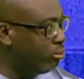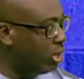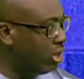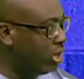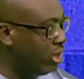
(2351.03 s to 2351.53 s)

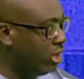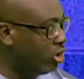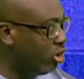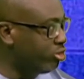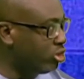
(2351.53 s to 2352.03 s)

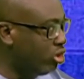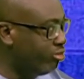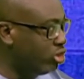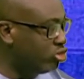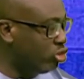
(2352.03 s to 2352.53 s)

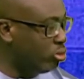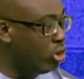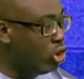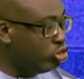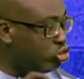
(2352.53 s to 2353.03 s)
Governor Zulum
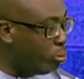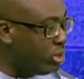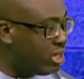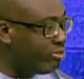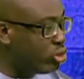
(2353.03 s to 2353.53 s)
should be
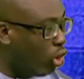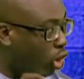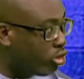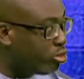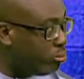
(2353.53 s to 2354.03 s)
given
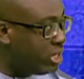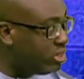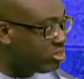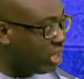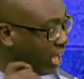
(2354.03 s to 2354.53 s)

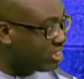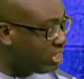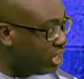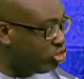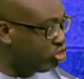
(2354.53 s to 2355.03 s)
ultimate
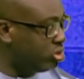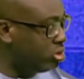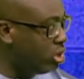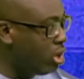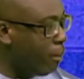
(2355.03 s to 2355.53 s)
attention,
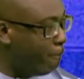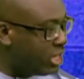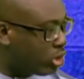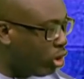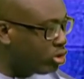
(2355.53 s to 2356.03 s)

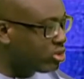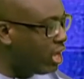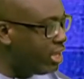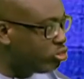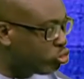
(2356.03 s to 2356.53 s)
because
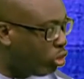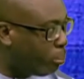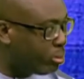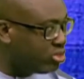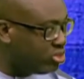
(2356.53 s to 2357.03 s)

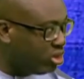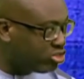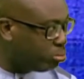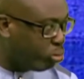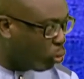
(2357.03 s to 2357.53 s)
ISWAP is
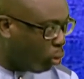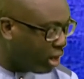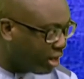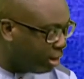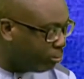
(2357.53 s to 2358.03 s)
not Boko
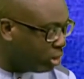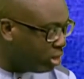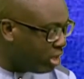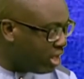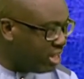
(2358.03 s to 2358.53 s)
Haram.
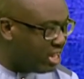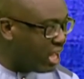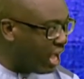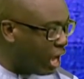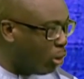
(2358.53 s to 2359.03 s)

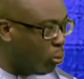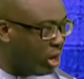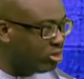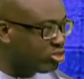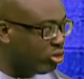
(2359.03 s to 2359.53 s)
They are
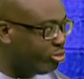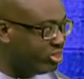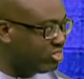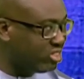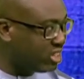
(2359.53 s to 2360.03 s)
well
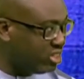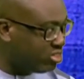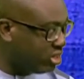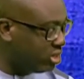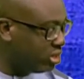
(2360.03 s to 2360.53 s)

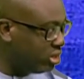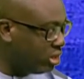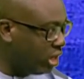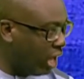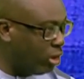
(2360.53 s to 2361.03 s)
sophisticated,
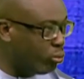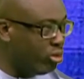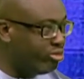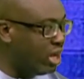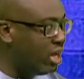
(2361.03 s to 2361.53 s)
and
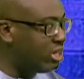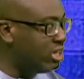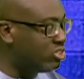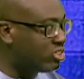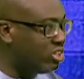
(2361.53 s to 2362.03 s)
we've had
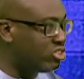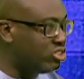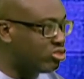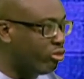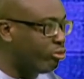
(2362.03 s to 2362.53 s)

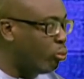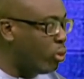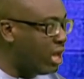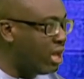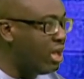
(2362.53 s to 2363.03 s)
instances of
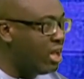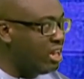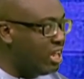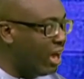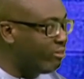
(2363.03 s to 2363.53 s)
where
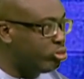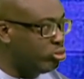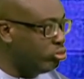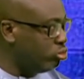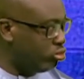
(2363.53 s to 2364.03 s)
they have
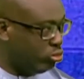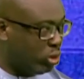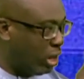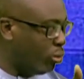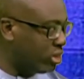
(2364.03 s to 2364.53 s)
to
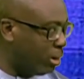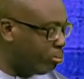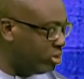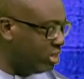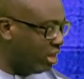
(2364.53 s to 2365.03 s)
look at what
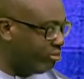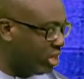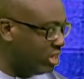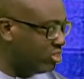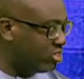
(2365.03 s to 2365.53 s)
happened in
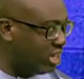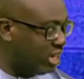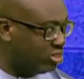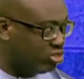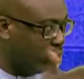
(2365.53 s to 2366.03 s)
Afghanistan
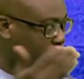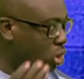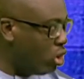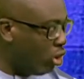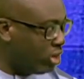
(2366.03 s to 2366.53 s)
and some
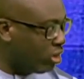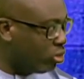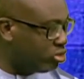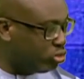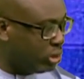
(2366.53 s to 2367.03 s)
other
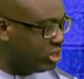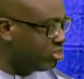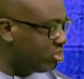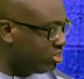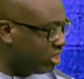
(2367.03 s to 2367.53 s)
countries where
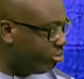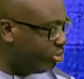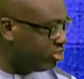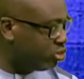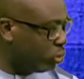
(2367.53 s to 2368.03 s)
these things are
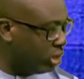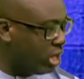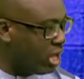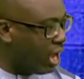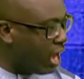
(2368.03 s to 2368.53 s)
faced with.
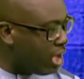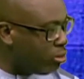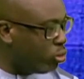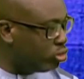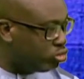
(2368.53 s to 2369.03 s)
I
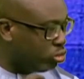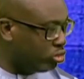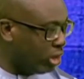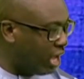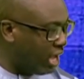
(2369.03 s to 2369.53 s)
want to